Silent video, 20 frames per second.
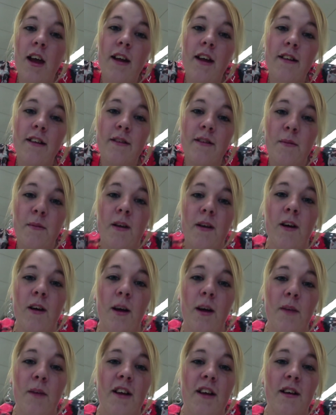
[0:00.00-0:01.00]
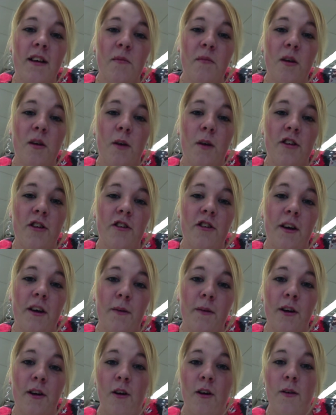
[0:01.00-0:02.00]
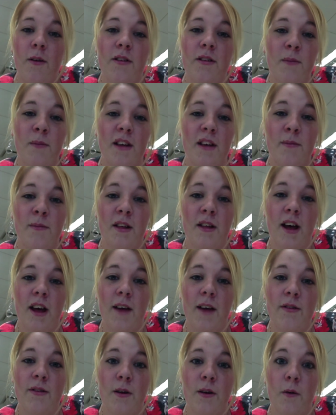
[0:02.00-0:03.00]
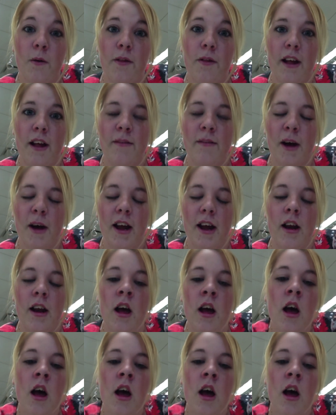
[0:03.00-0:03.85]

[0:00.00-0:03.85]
It doesn't matter how many times I watch it, that one always makes me laugh, so that's mine.